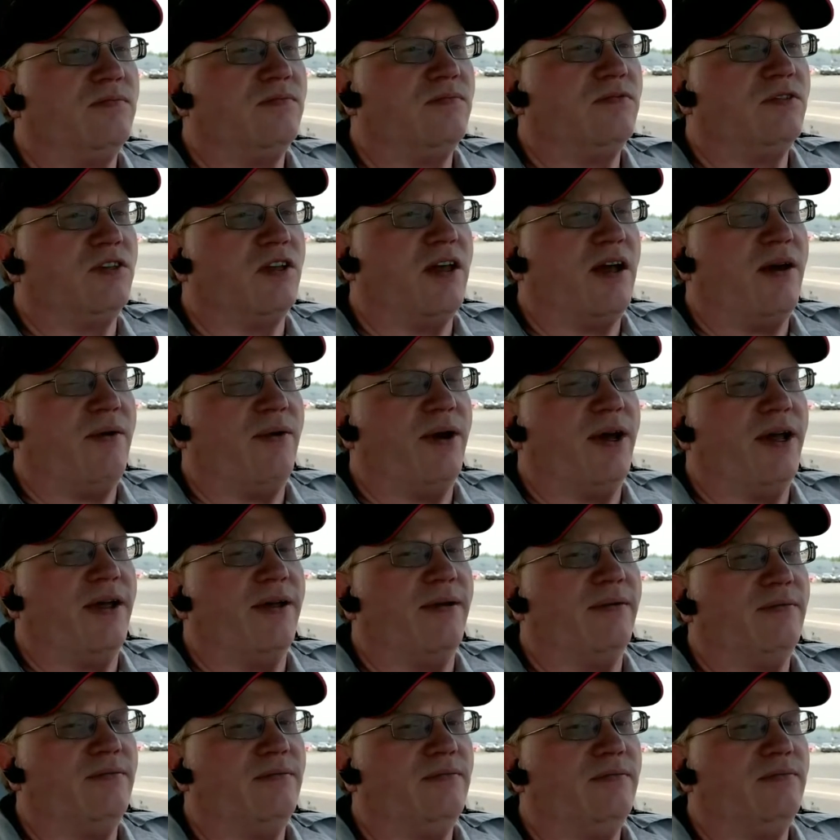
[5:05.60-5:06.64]
so that way
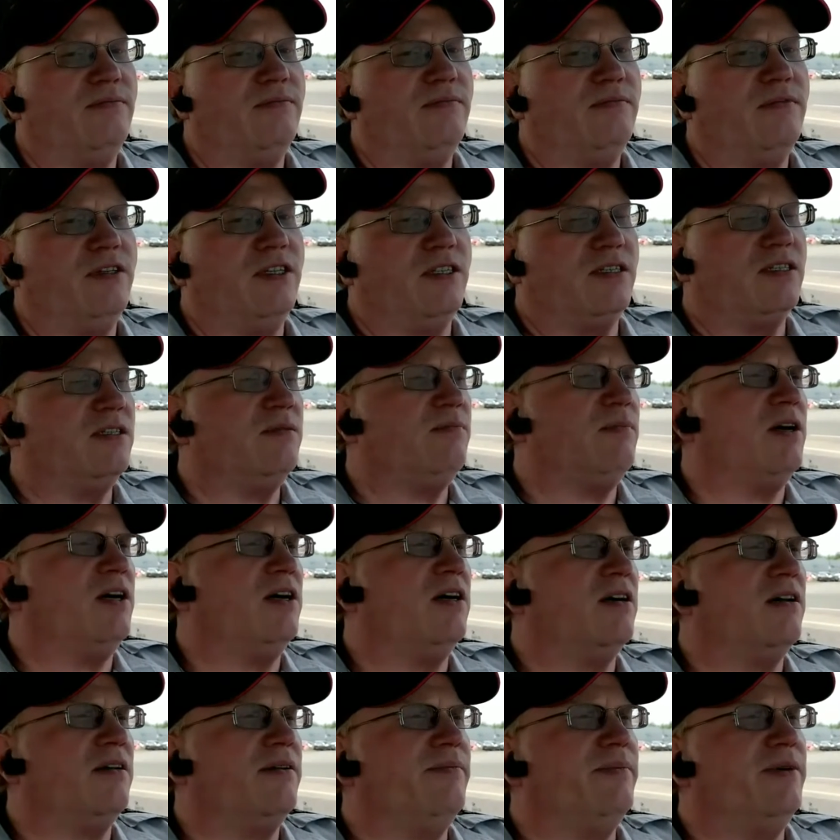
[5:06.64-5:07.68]
you can see my
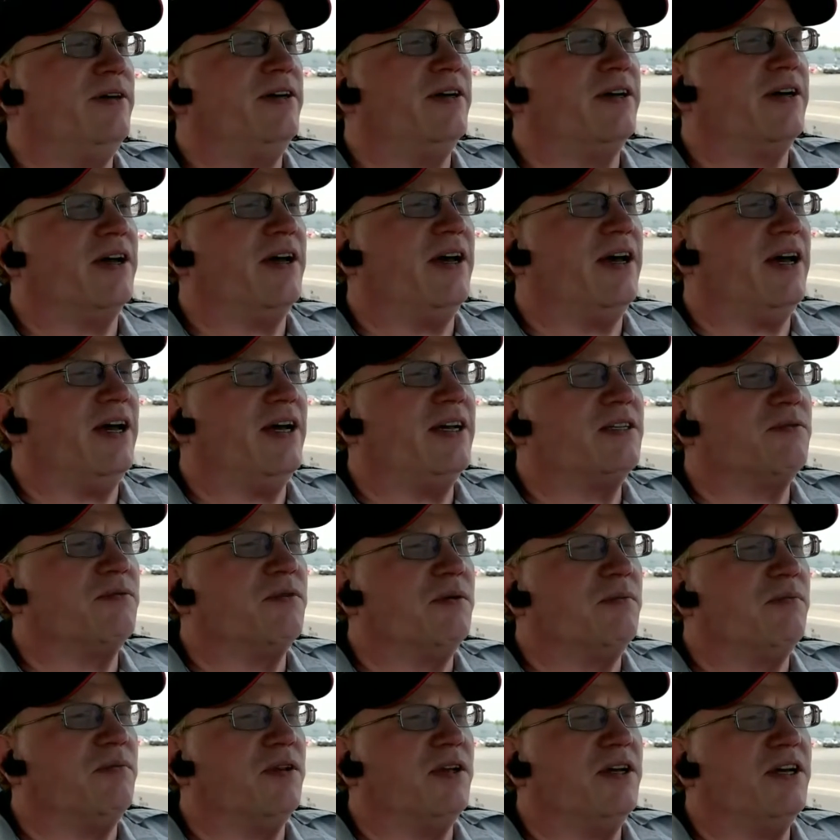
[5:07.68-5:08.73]
ugly mug as we
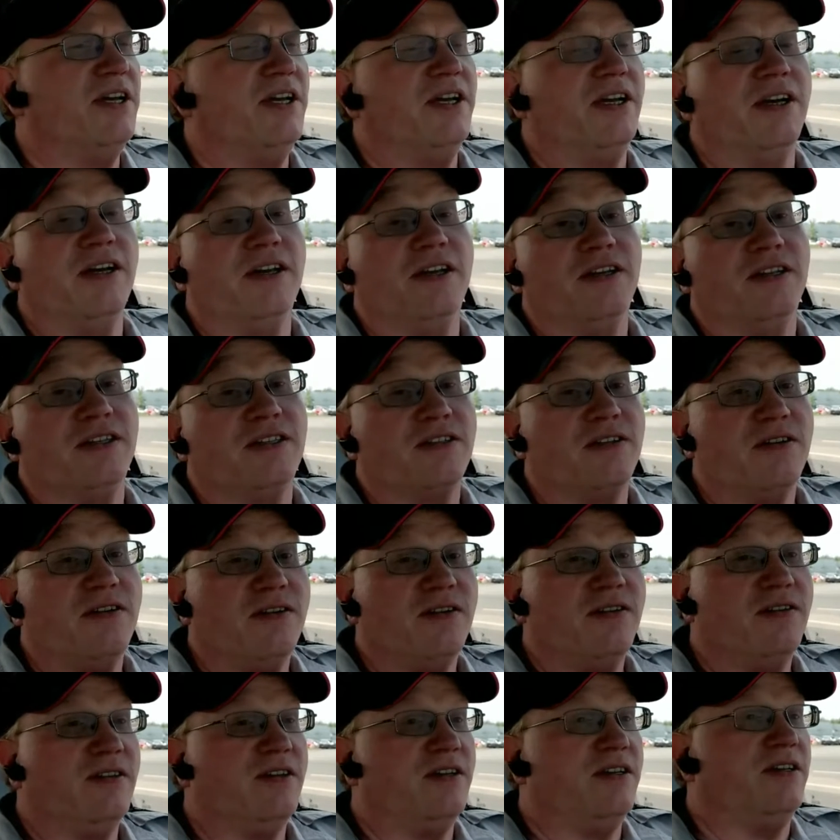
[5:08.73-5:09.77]
play and
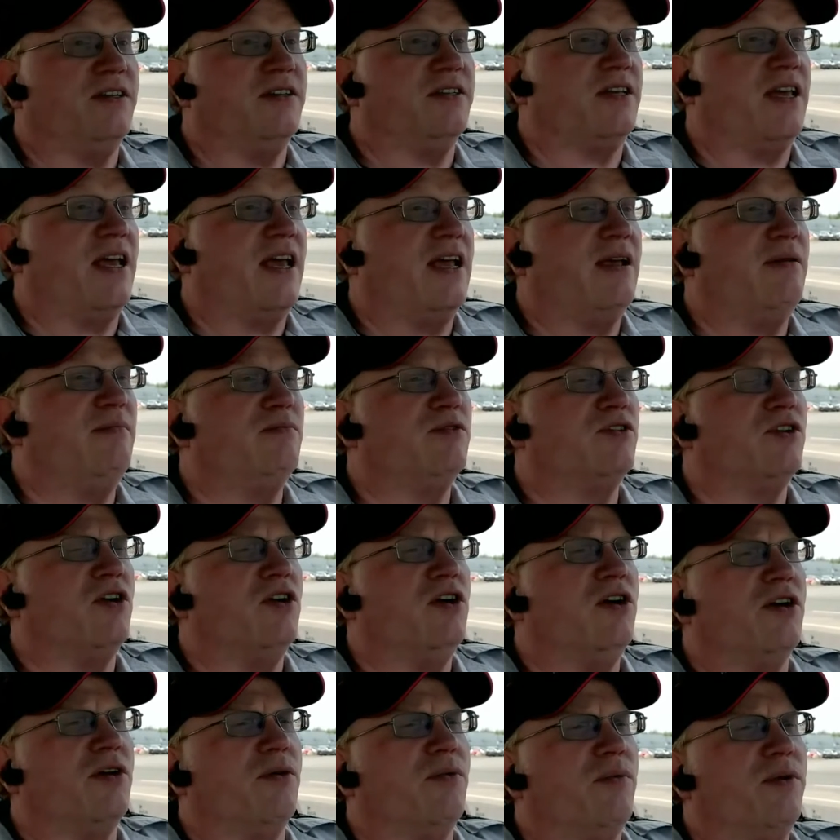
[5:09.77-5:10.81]
install these games
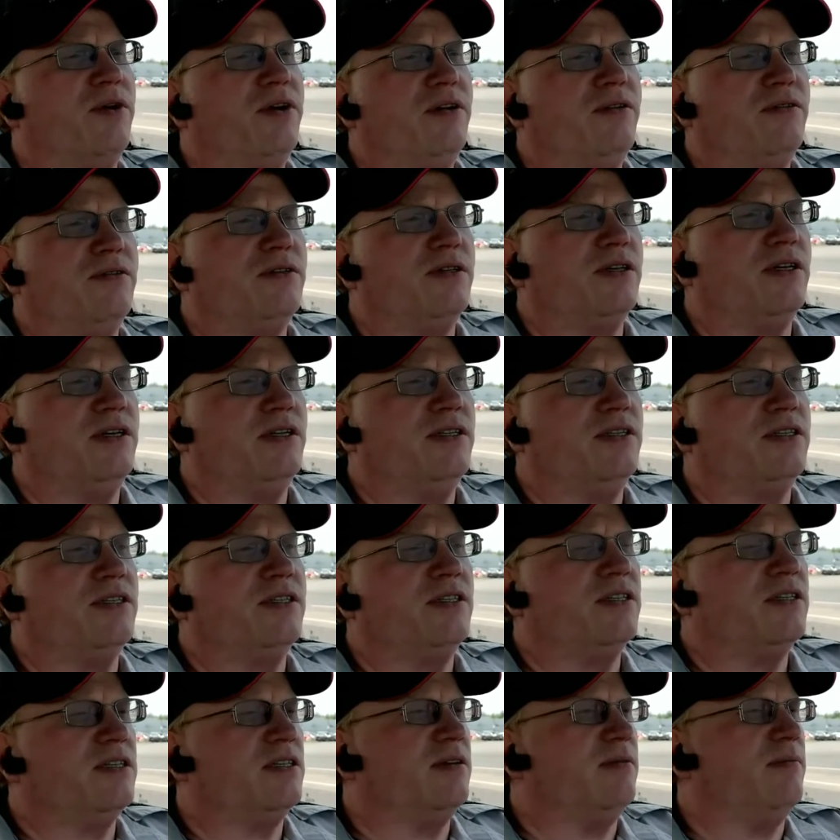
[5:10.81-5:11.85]
on a Windows 10
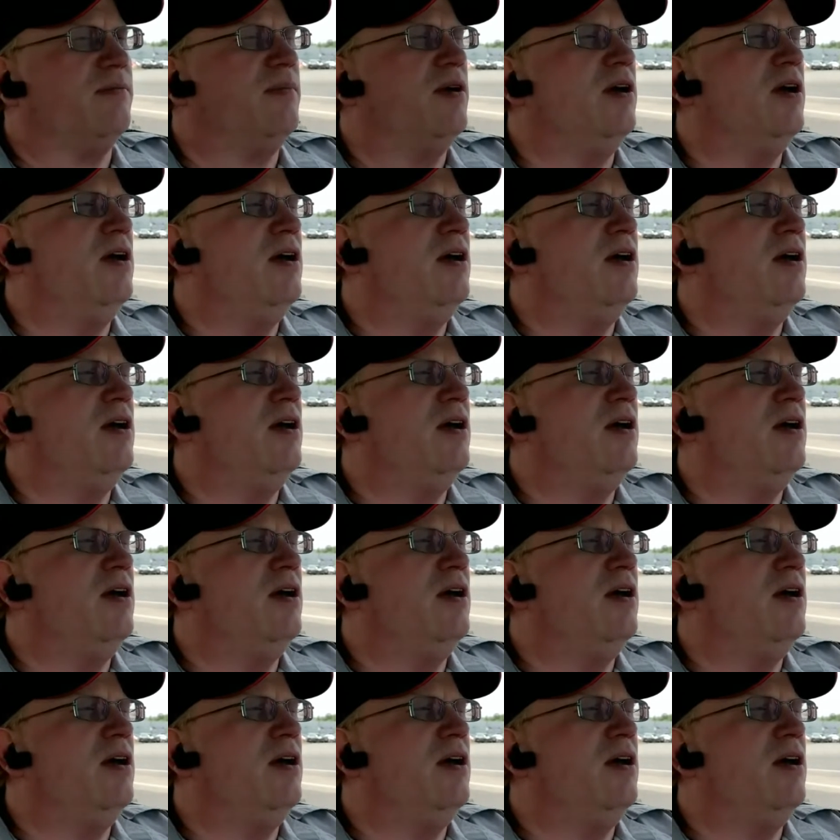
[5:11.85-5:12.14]
system.